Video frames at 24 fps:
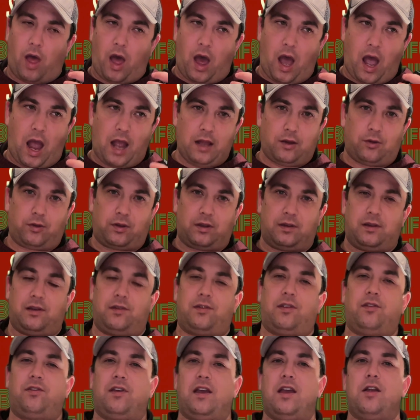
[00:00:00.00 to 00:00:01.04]
I look at this
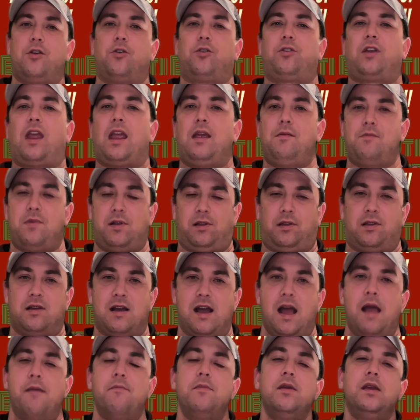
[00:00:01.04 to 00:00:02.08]
as entertainment
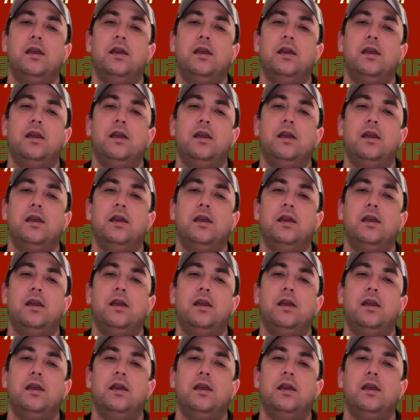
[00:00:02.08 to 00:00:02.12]
time,